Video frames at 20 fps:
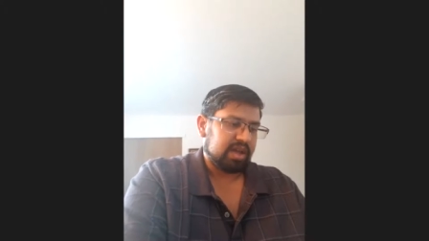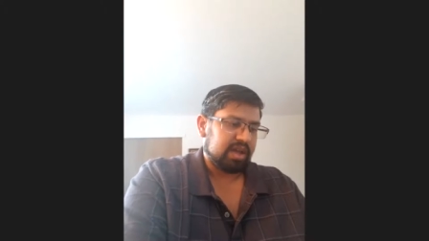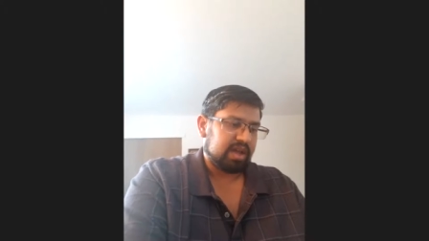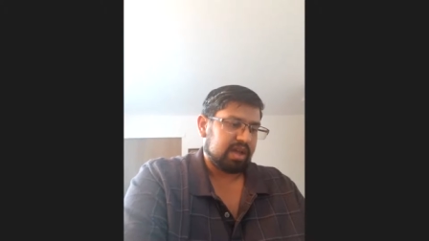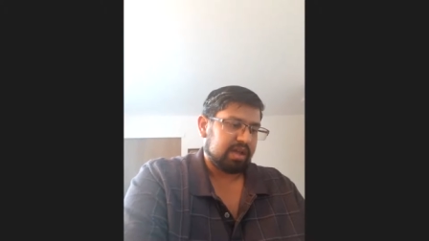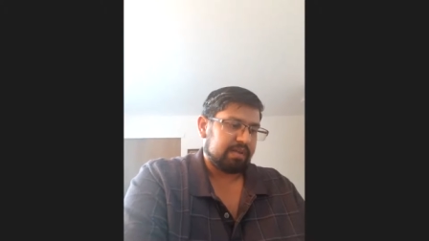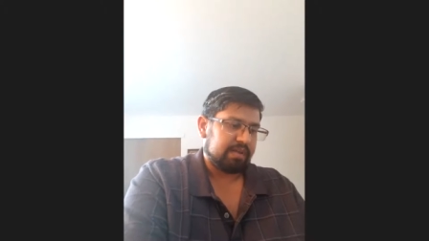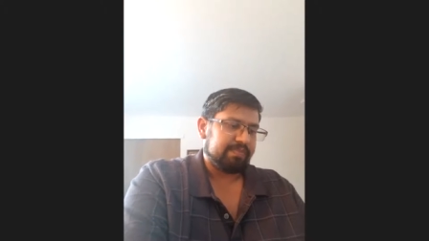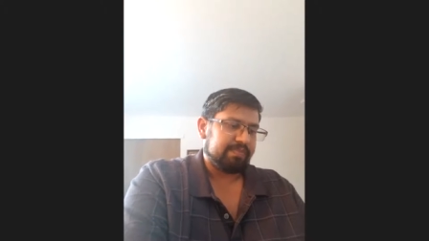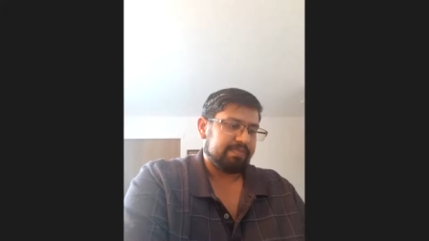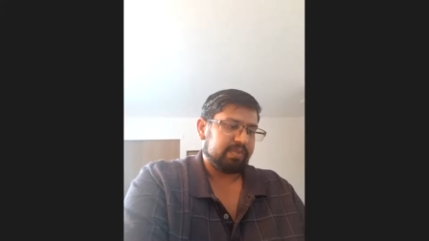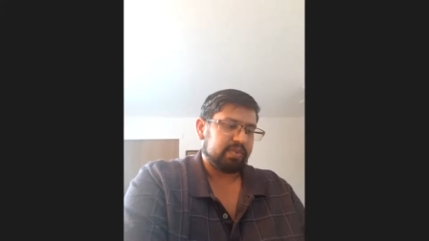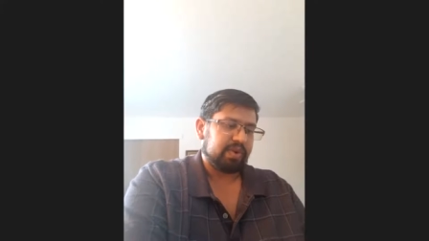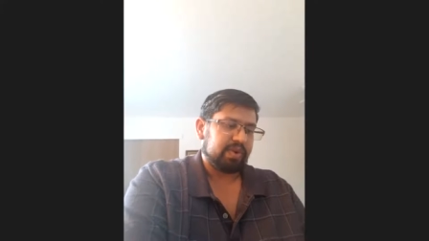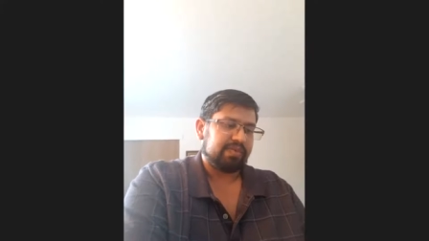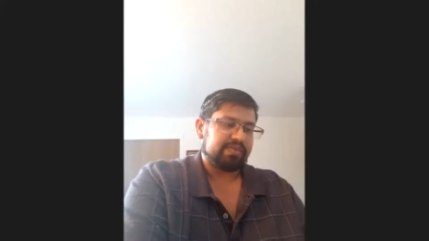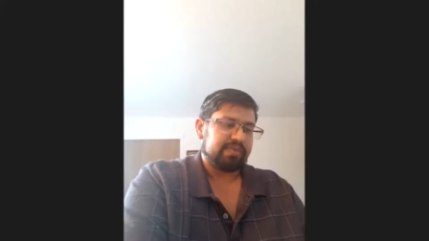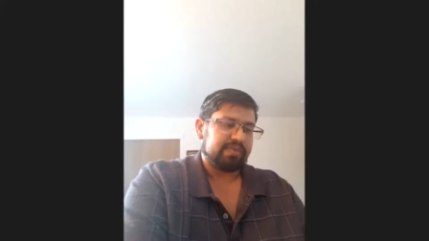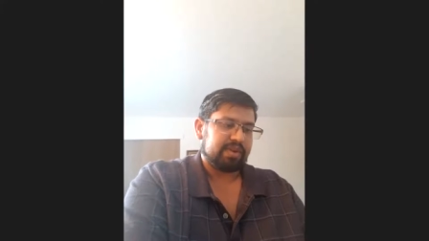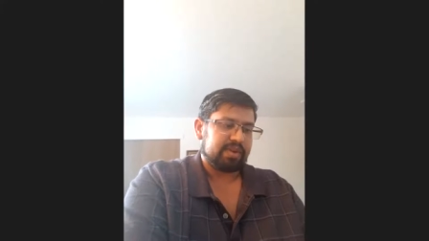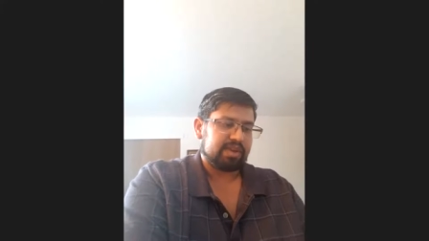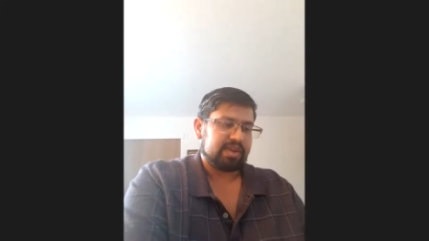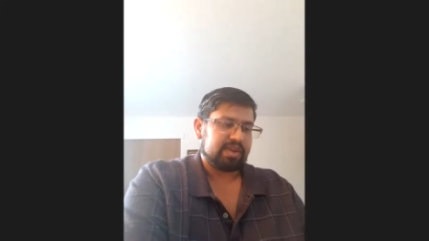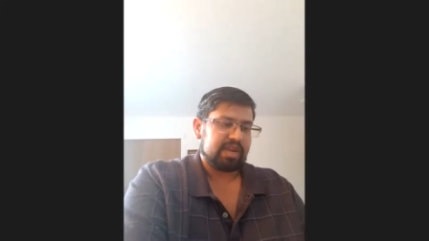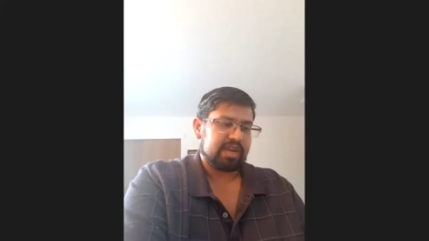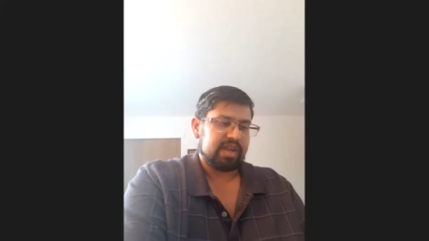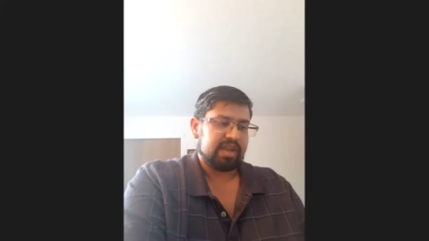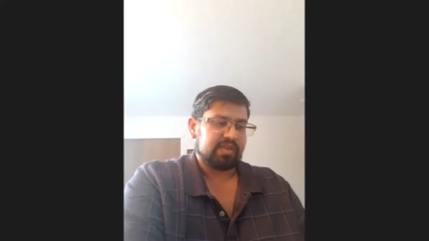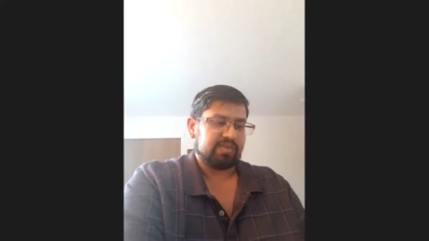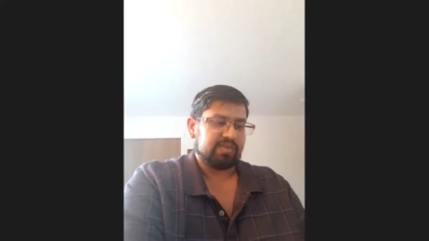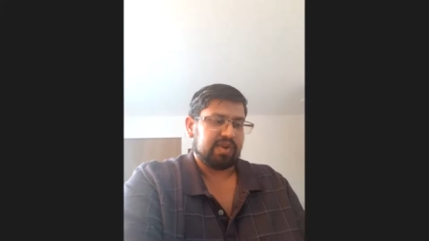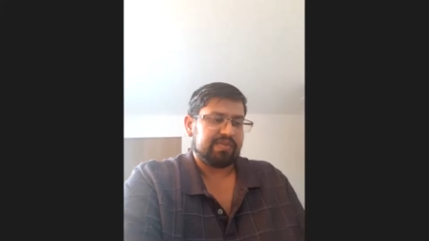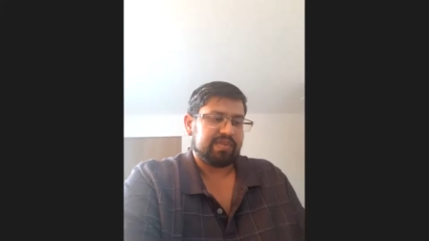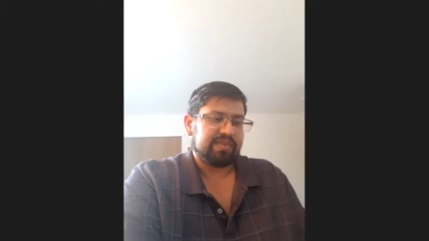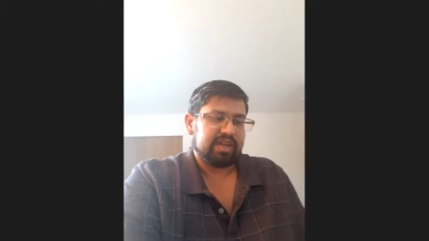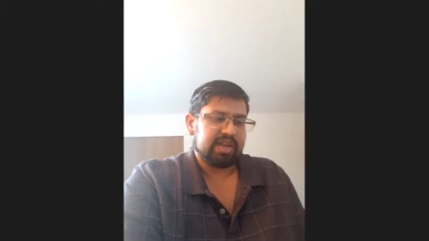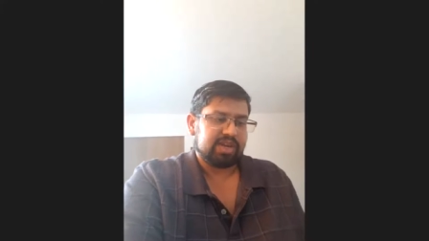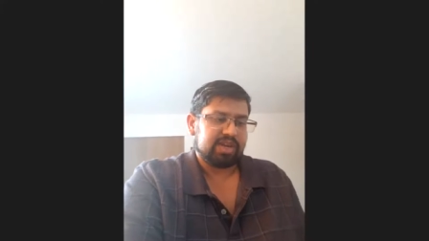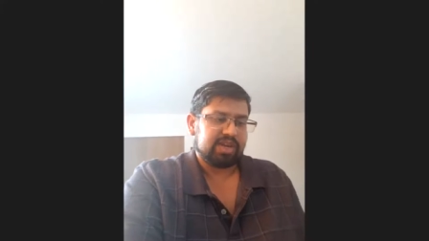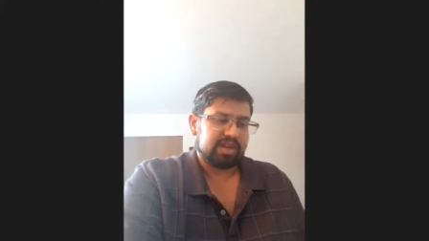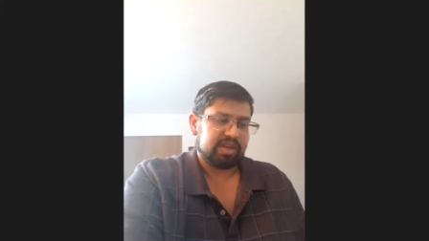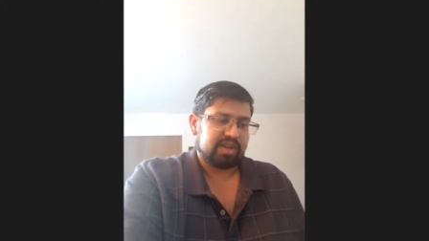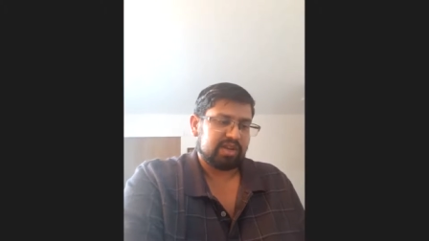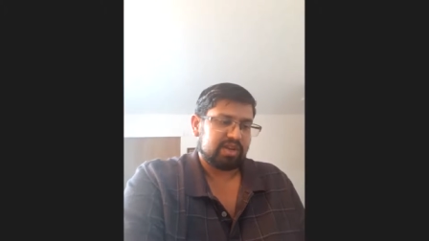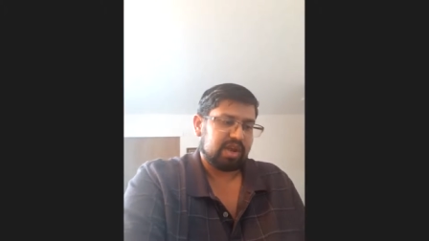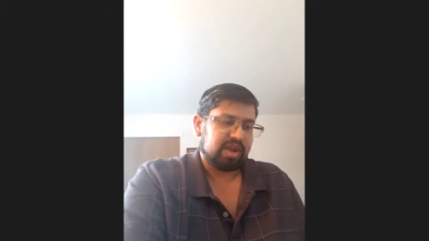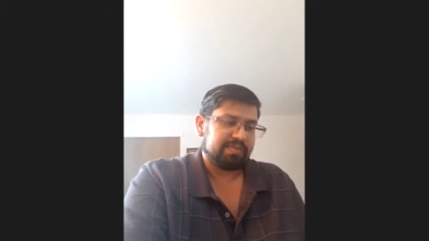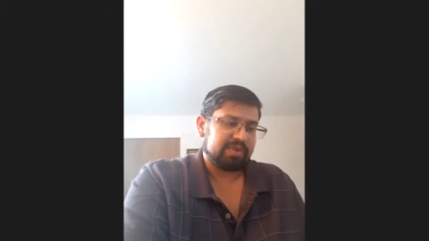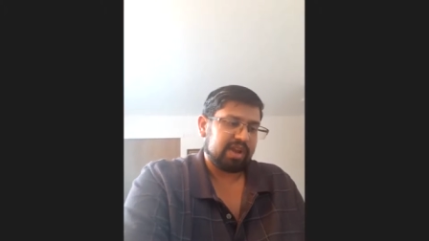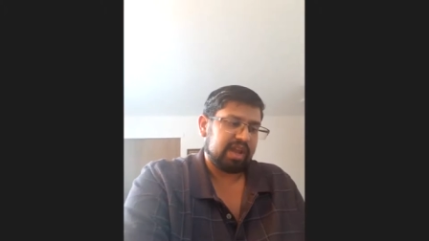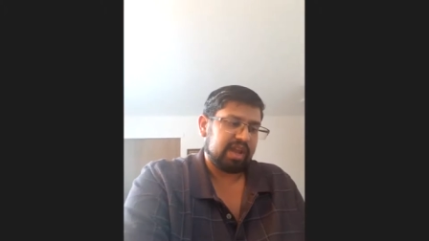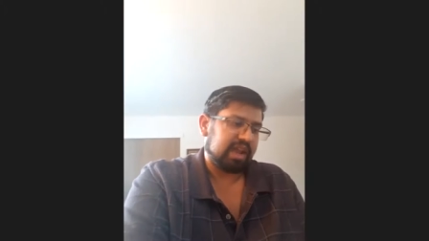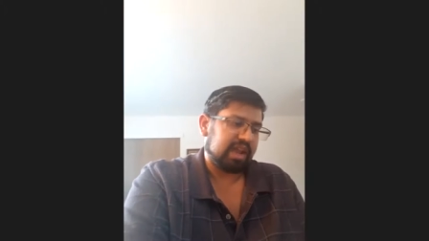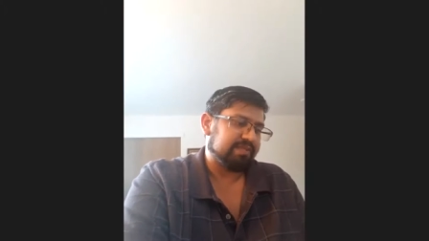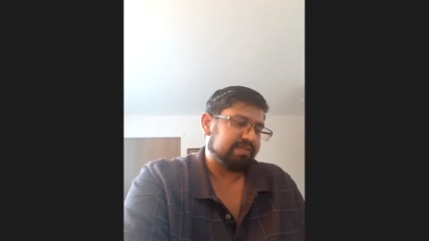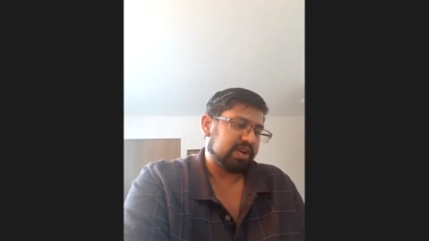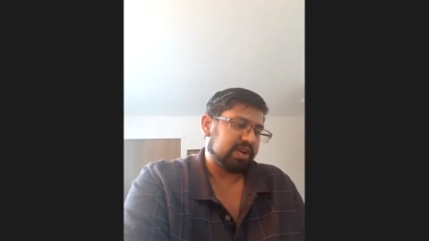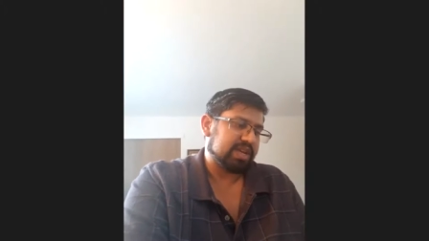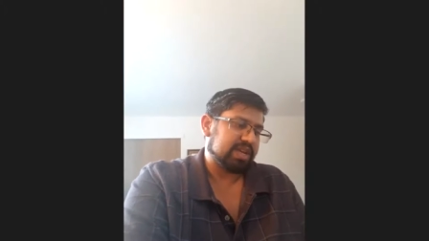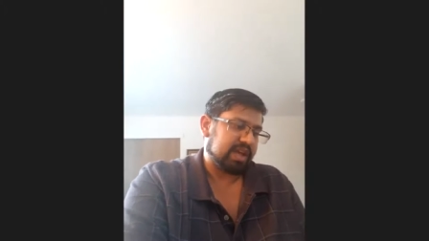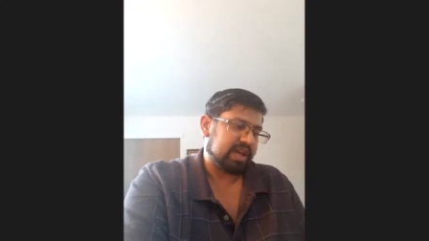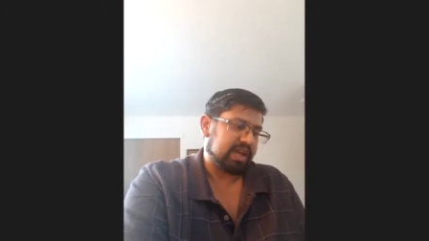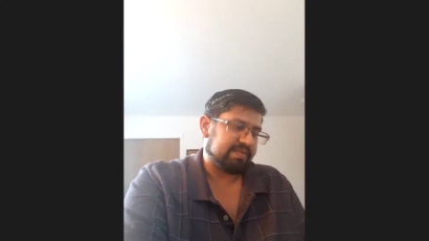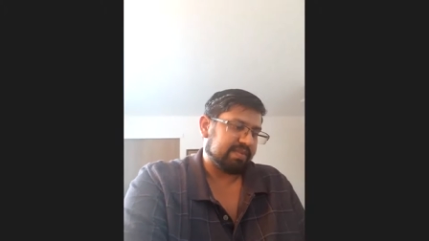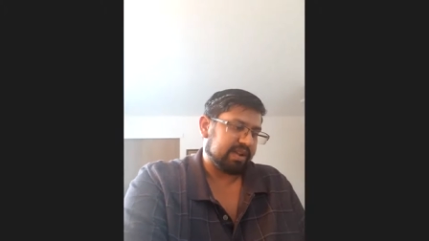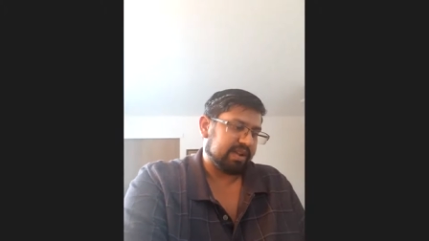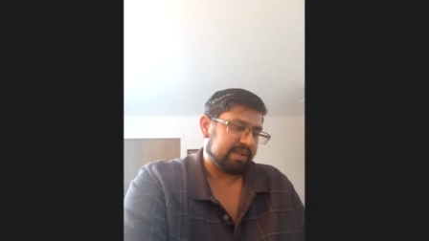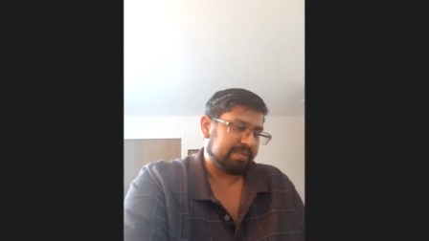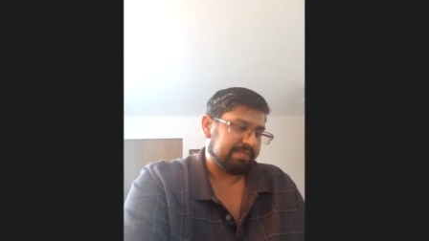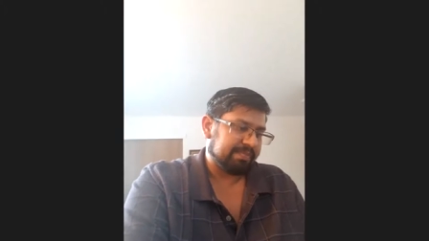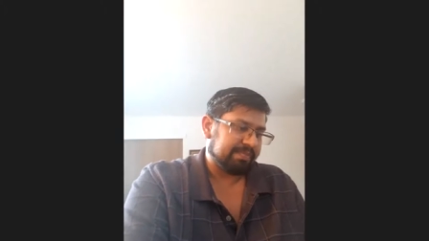um, referenced in Revelation chapter 8, verse 7.